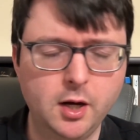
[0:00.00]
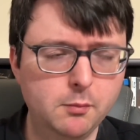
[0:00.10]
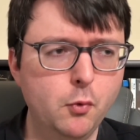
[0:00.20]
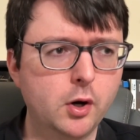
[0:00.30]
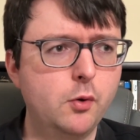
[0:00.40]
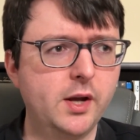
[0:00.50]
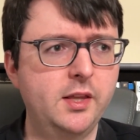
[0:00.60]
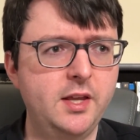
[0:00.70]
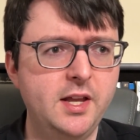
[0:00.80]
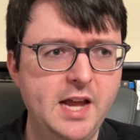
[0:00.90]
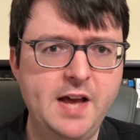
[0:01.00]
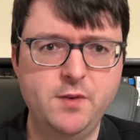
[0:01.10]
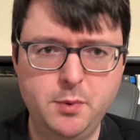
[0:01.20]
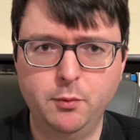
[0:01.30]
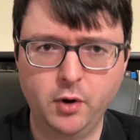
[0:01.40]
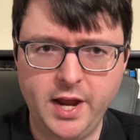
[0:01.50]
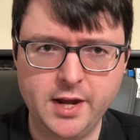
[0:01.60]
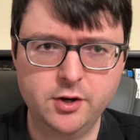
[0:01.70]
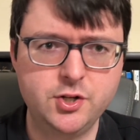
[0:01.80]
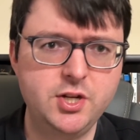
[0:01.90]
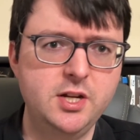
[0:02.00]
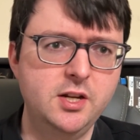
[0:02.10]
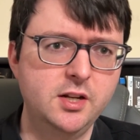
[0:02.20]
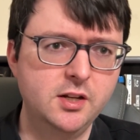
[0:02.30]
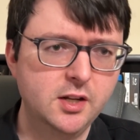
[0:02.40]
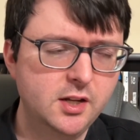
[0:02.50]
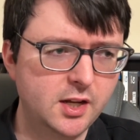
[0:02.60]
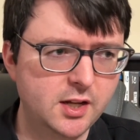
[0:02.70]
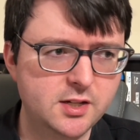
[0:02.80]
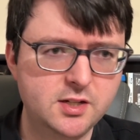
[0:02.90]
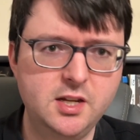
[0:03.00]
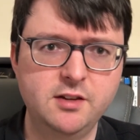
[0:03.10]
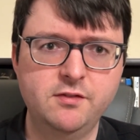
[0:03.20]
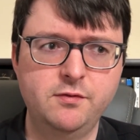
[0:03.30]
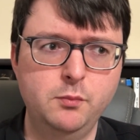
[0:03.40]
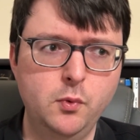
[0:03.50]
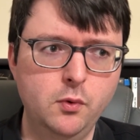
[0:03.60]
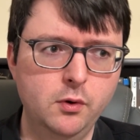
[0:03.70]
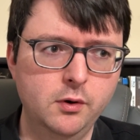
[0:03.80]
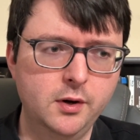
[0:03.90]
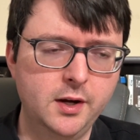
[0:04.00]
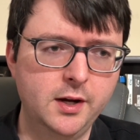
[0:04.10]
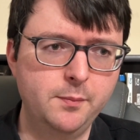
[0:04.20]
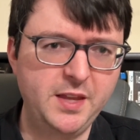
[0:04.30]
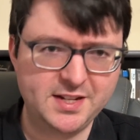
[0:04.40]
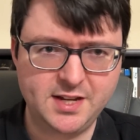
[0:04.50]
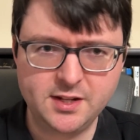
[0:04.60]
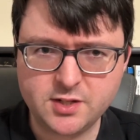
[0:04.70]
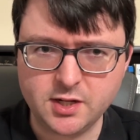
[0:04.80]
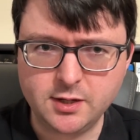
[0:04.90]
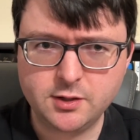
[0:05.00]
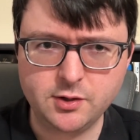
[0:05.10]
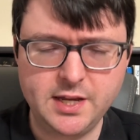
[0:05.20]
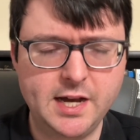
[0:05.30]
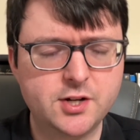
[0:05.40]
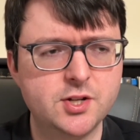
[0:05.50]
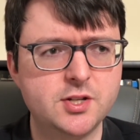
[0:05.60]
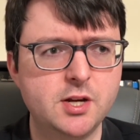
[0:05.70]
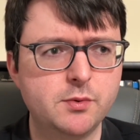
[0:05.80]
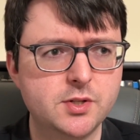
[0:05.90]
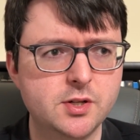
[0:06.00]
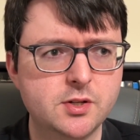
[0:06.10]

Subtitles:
more quickly and have a bit more energy and give more intensity to the action sequences.